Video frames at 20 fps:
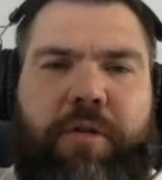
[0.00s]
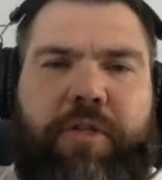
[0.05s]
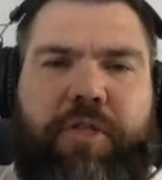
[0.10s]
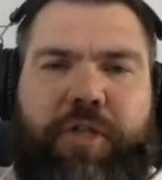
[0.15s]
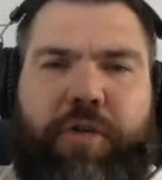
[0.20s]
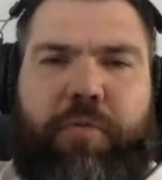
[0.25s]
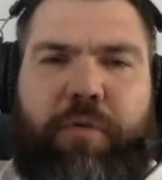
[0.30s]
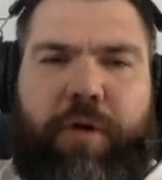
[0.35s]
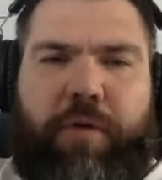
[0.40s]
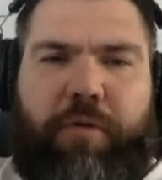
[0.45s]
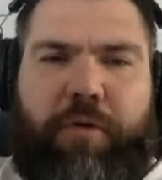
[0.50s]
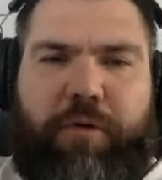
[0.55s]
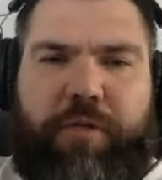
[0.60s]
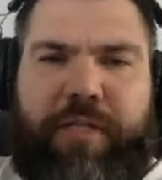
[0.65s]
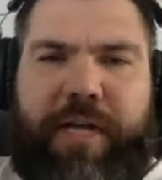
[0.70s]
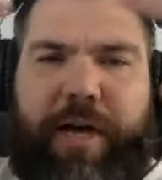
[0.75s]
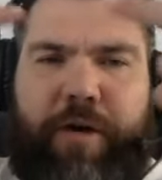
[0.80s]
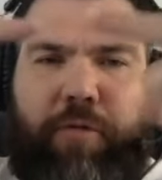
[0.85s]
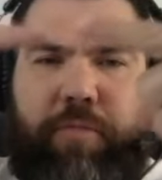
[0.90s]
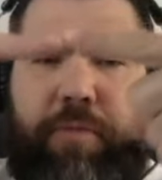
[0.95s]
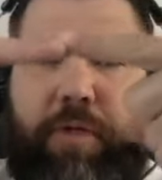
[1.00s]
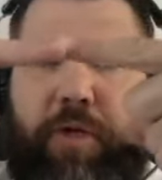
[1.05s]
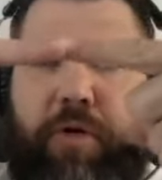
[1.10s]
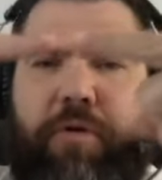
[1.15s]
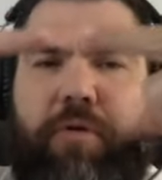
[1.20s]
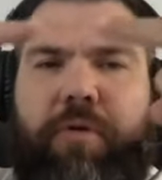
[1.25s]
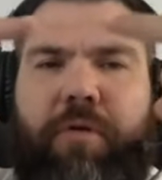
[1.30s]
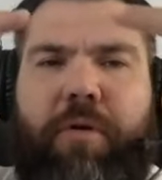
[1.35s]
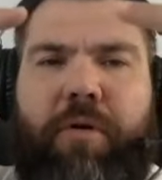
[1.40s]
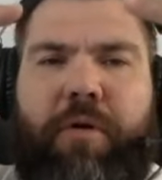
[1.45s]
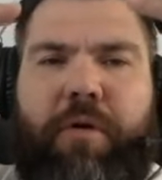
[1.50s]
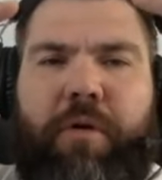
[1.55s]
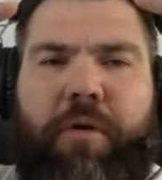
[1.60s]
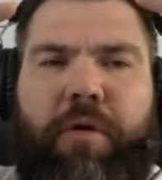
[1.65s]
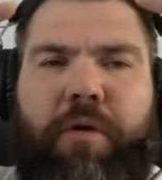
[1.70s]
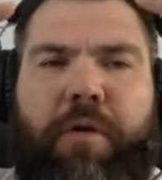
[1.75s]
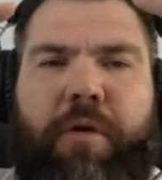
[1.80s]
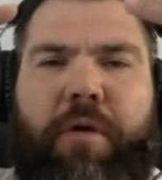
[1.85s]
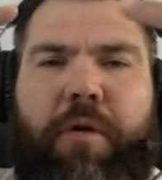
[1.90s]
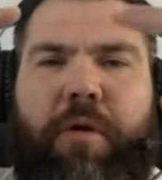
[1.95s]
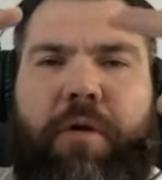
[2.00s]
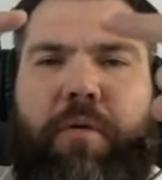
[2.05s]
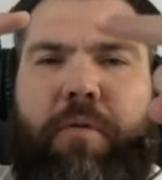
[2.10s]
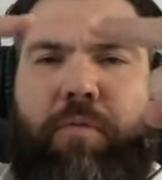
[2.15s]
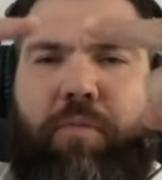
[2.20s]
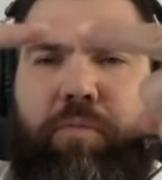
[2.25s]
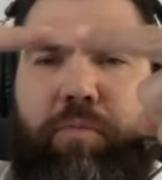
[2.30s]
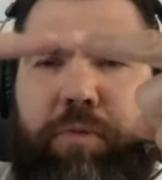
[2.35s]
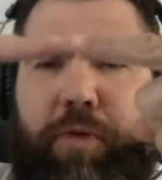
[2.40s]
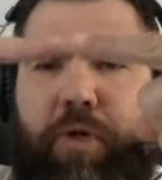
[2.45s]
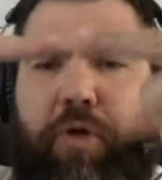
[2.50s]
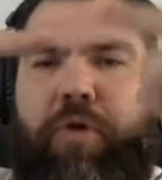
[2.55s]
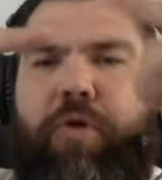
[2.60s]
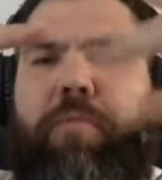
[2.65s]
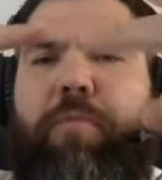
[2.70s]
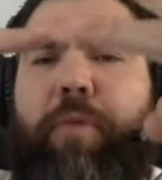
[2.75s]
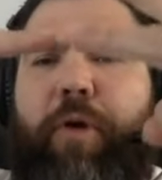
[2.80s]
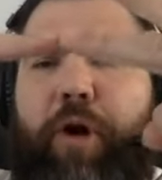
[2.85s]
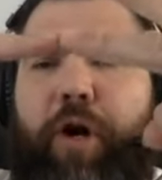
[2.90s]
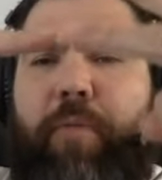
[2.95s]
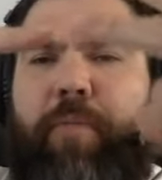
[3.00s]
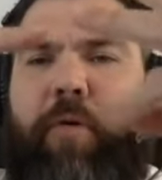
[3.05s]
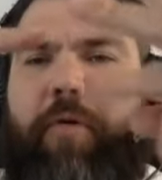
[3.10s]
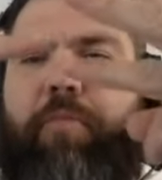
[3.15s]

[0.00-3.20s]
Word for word: She won a world title blue, yeah. blue, purple,